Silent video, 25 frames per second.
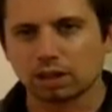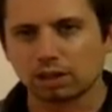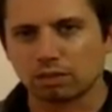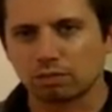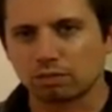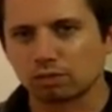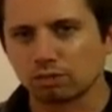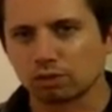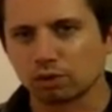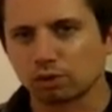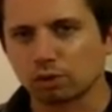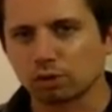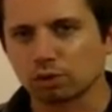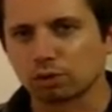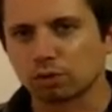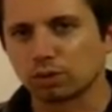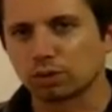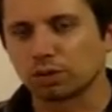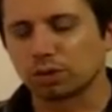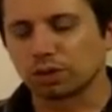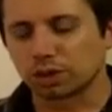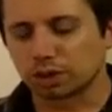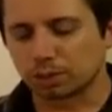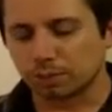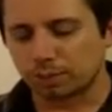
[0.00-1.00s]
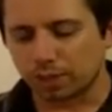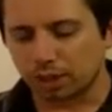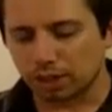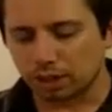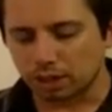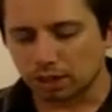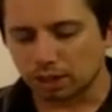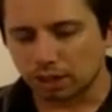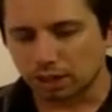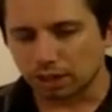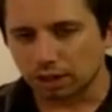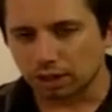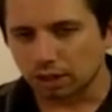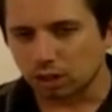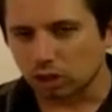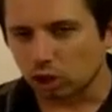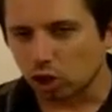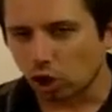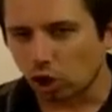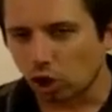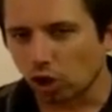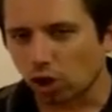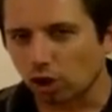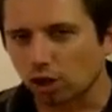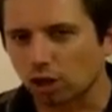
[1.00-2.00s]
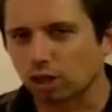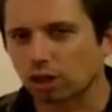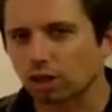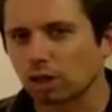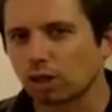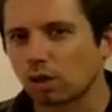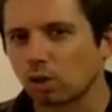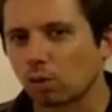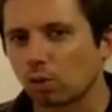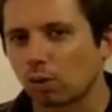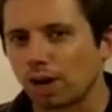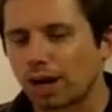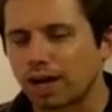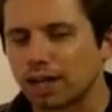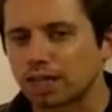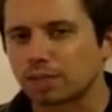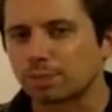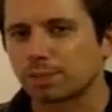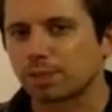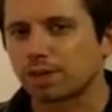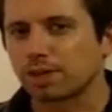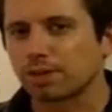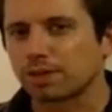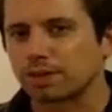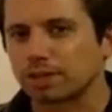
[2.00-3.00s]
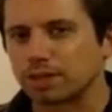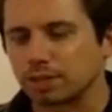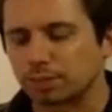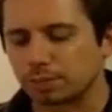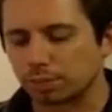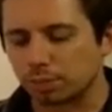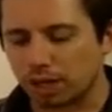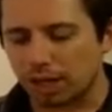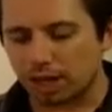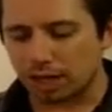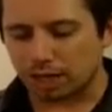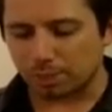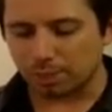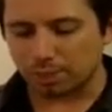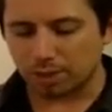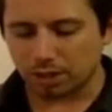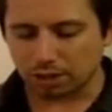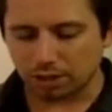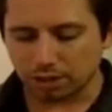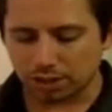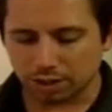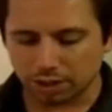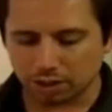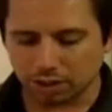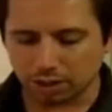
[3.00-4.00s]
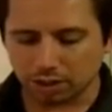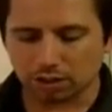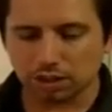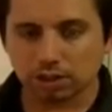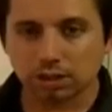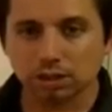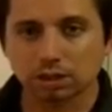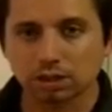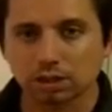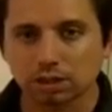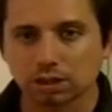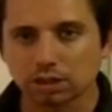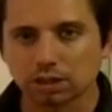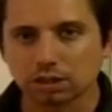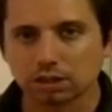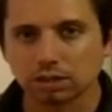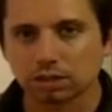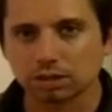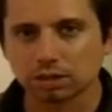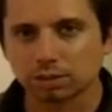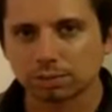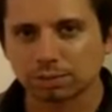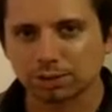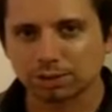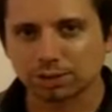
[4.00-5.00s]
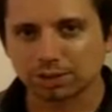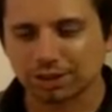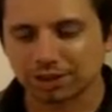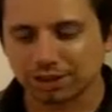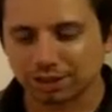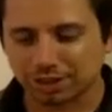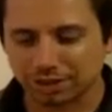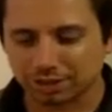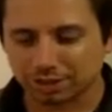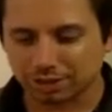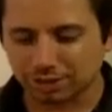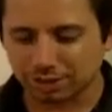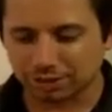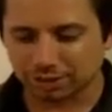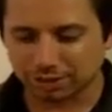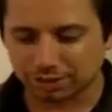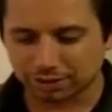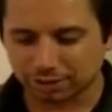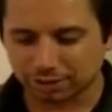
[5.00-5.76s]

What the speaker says: that fruit you'd expect, like the dark raspberries, blackberries. Smells nice.